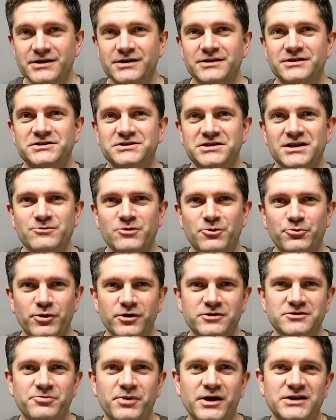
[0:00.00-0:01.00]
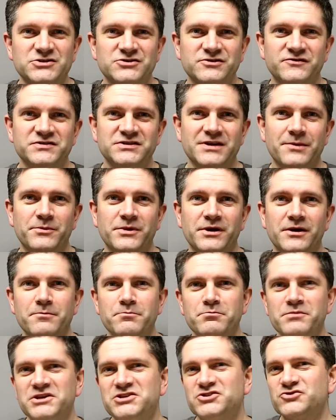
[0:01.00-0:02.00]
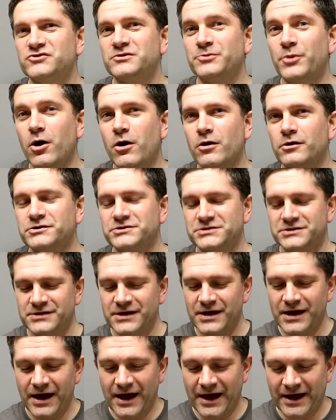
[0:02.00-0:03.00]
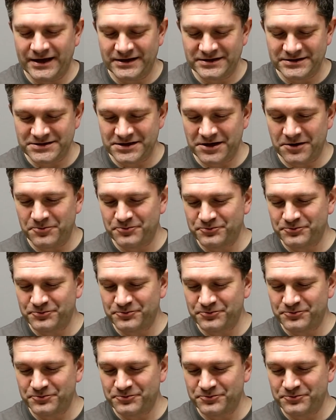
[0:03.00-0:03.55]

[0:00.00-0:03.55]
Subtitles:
the team at Proto-Pasta have sent me a mystery box, and